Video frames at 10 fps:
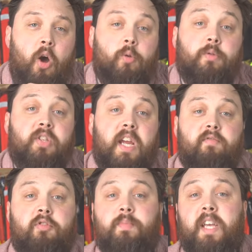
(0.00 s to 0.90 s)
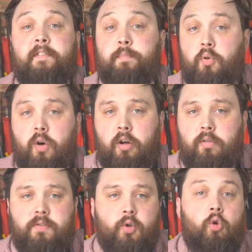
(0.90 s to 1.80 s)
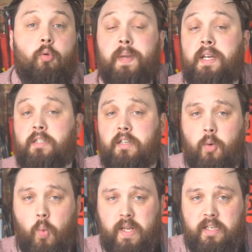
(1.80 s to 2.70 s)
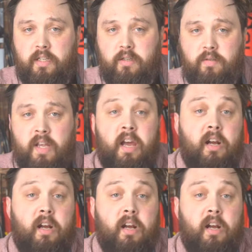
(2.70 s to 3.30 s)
All staterooms have portholes or picture windows,